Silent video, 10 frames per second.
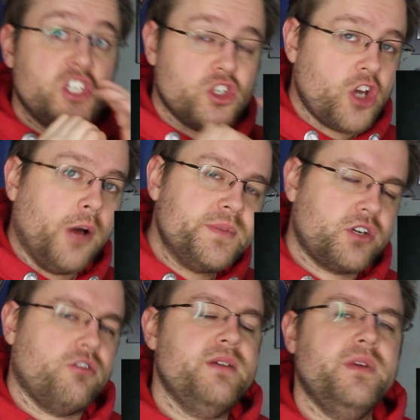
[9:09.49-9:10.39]
stop
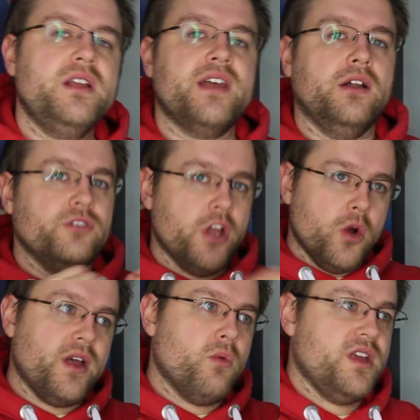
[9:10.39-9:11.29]
screaming, they'll
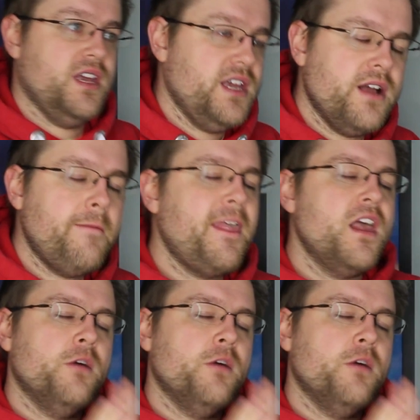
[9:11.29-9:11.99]
know that we're here.